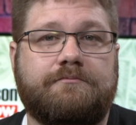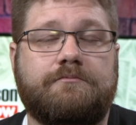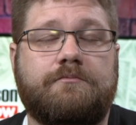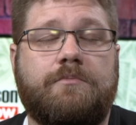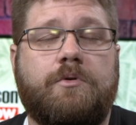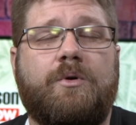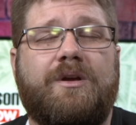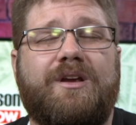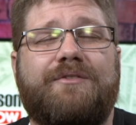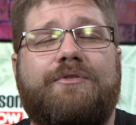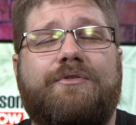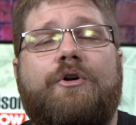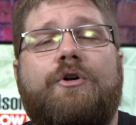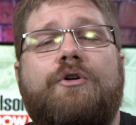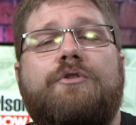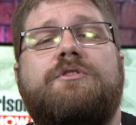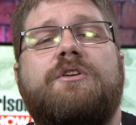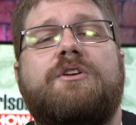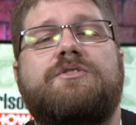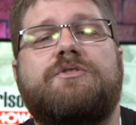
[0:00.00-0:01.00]
we have
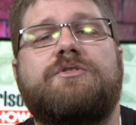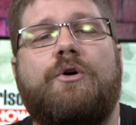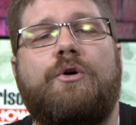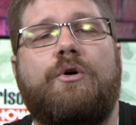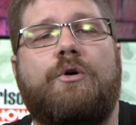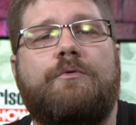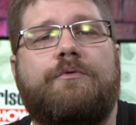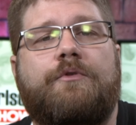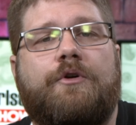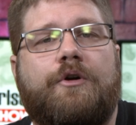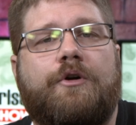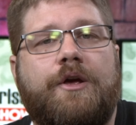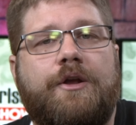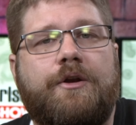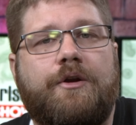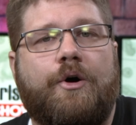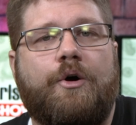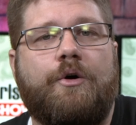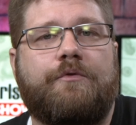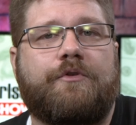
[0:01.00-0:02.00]
heard this over and
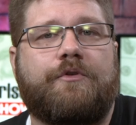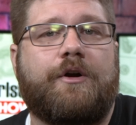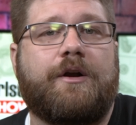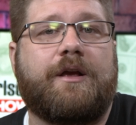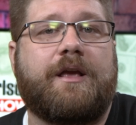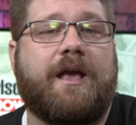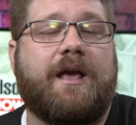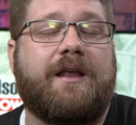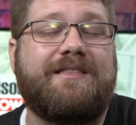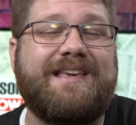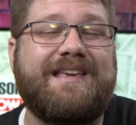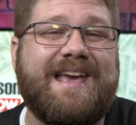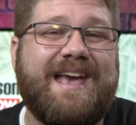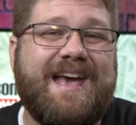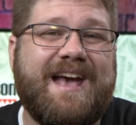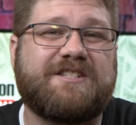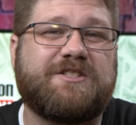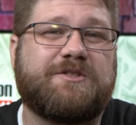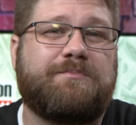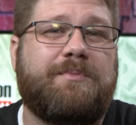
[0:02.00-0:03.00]
over again. The
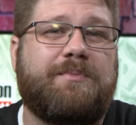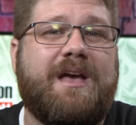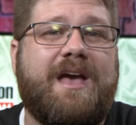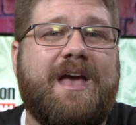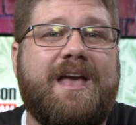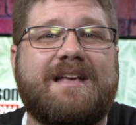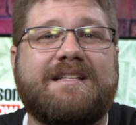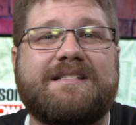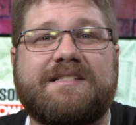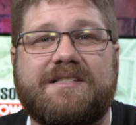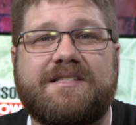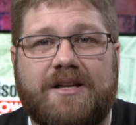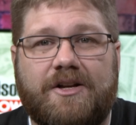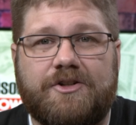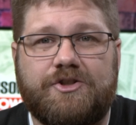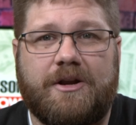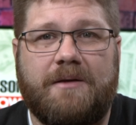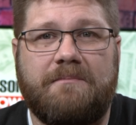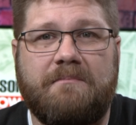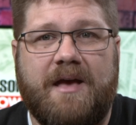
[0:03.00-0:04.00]
S B A is
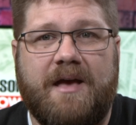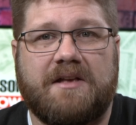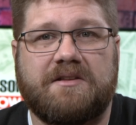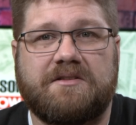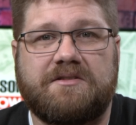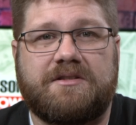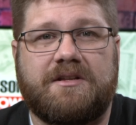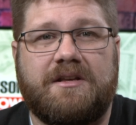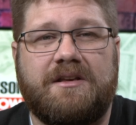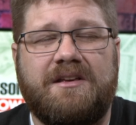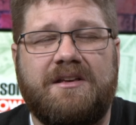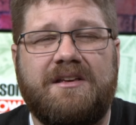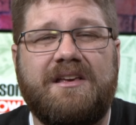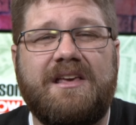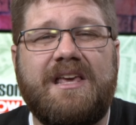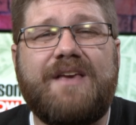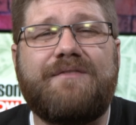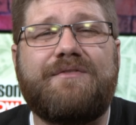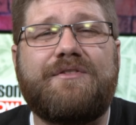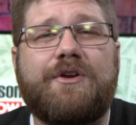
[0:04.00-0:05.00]
such a mess.
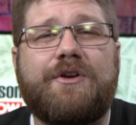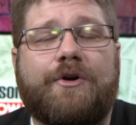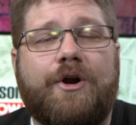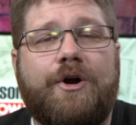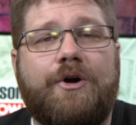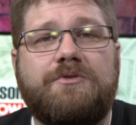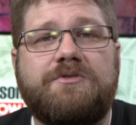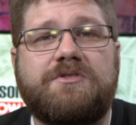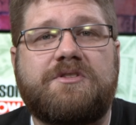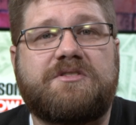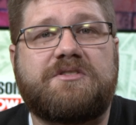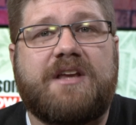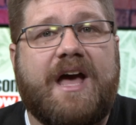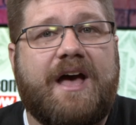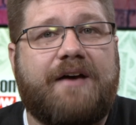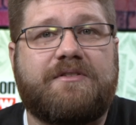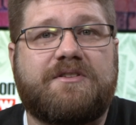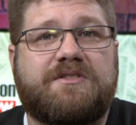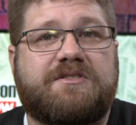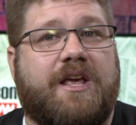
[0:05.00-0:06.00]
Even their own
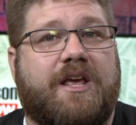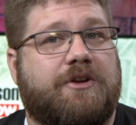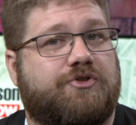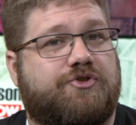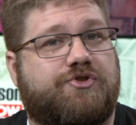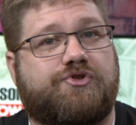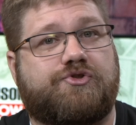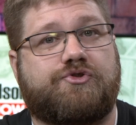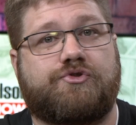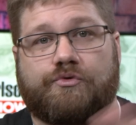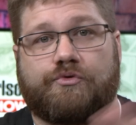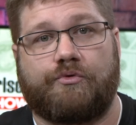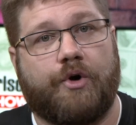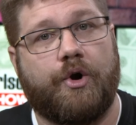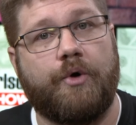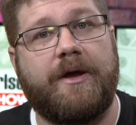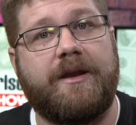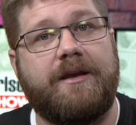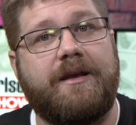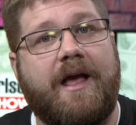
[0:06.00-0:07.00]
staff is saying,
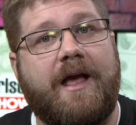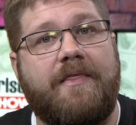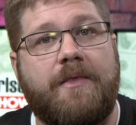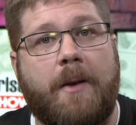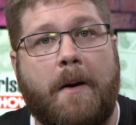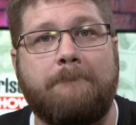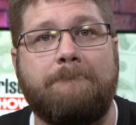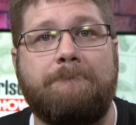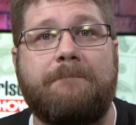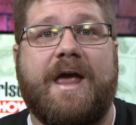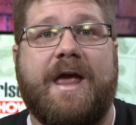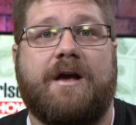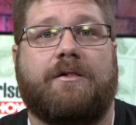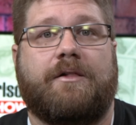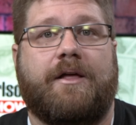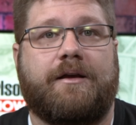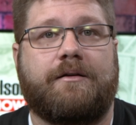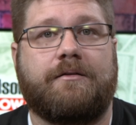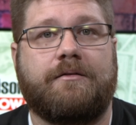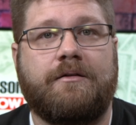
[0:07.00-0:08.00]
screw it, and they're
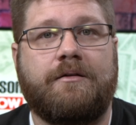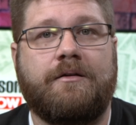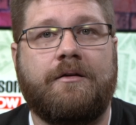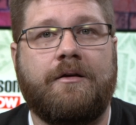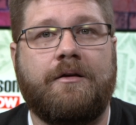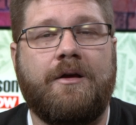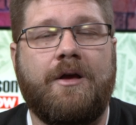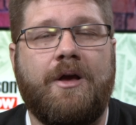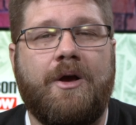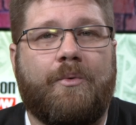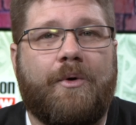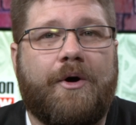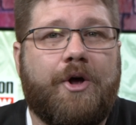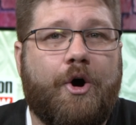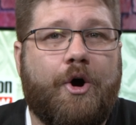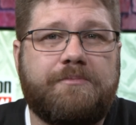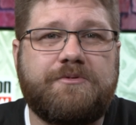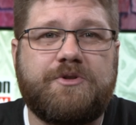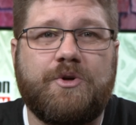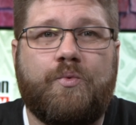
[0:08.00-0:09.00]
bailing. What
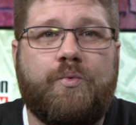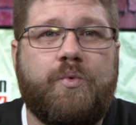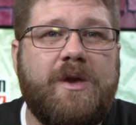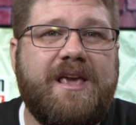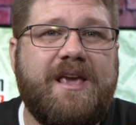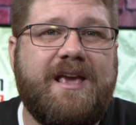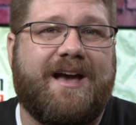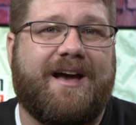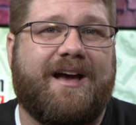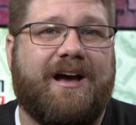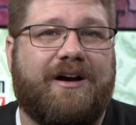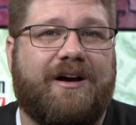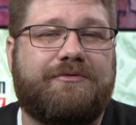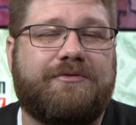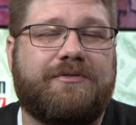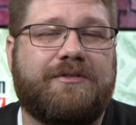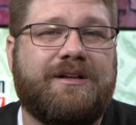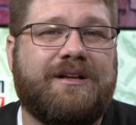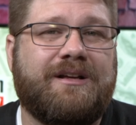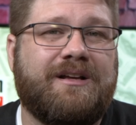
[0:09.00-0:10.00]
hope do we
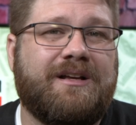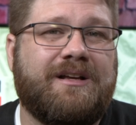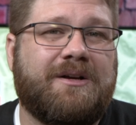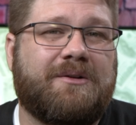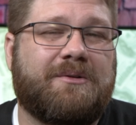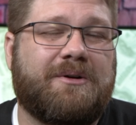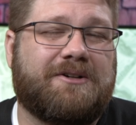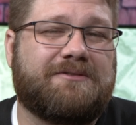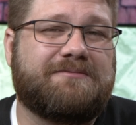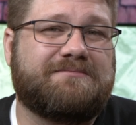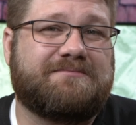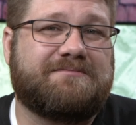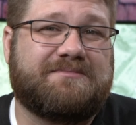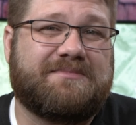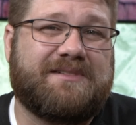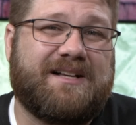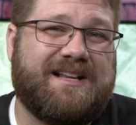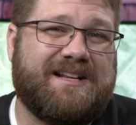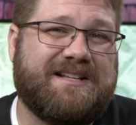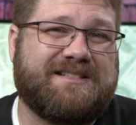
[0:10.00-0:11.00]
have? Well,
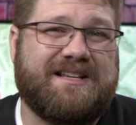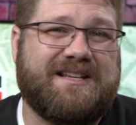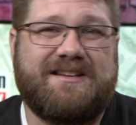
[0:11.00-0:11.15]
honestly,